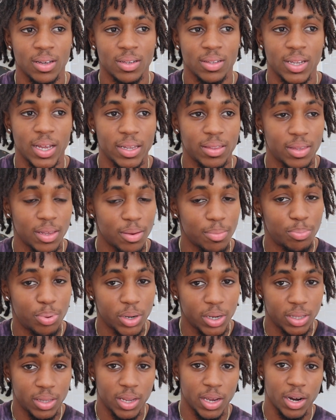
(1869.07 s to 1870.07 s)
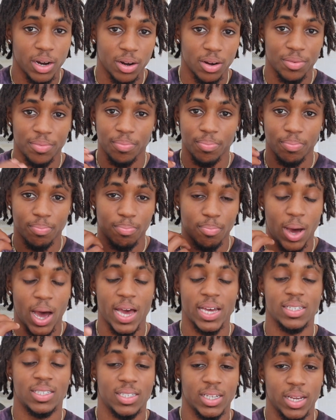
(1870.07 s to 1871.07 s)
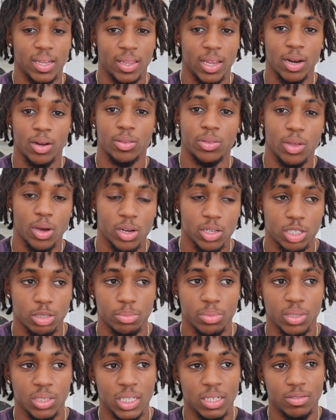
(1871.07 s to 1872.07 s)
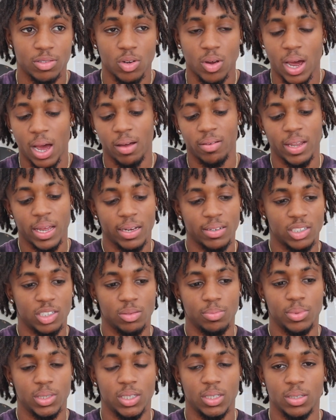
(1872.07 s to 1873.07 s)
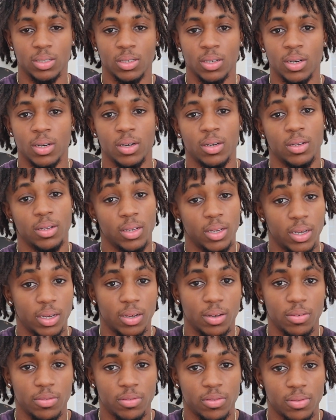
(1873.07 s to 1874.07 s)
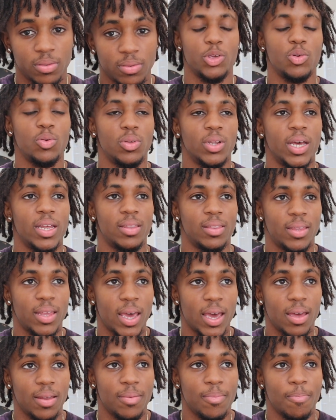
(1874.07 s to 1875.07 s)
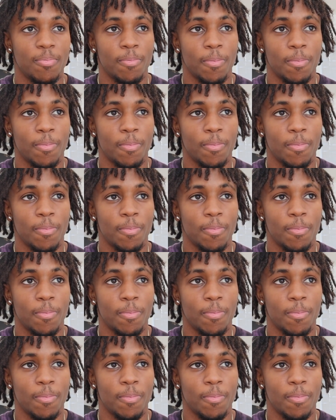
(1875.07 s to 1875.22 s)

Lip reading: let them put their mindset, their thoughts and beliefs on how life should be lived, when you let that